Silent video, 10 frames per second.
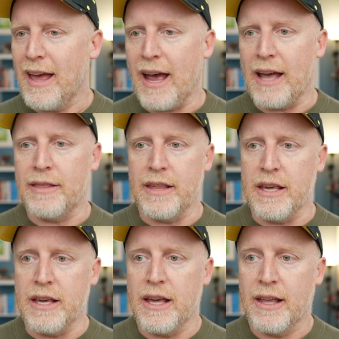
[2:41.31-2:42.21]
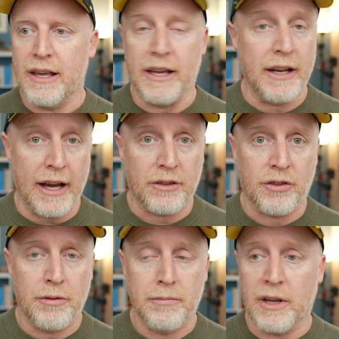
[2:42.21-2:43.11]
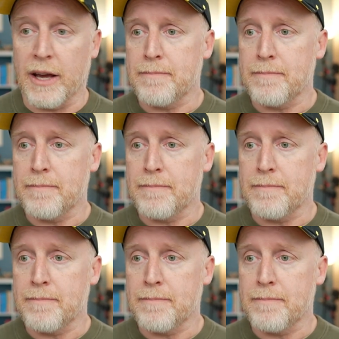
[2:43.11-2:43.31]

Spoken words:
and the index, okay?